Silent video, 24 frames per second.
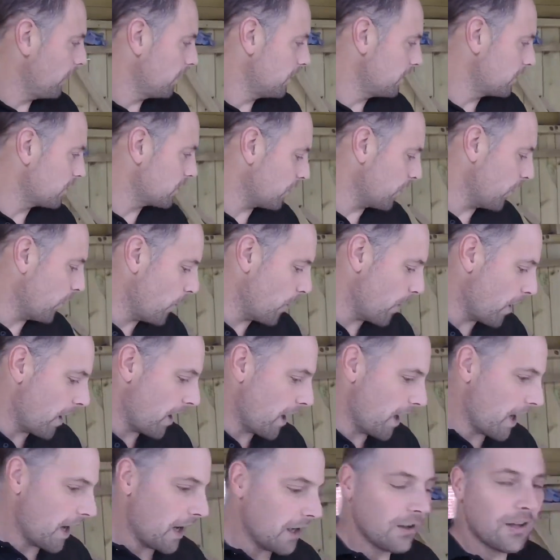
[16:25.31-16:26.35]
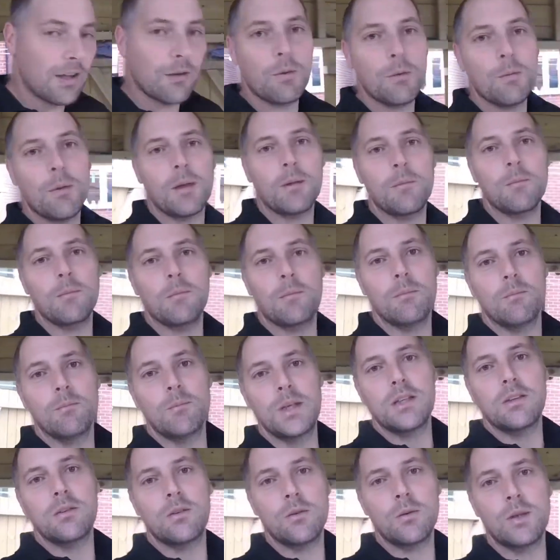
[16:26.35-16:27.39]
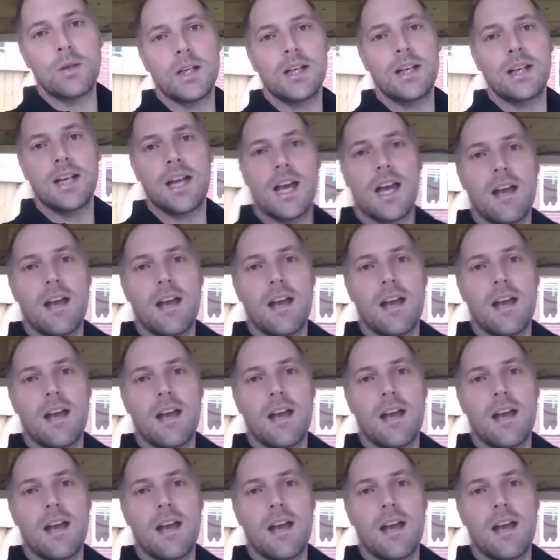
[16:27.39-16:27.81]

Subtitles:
So I think we might meet you in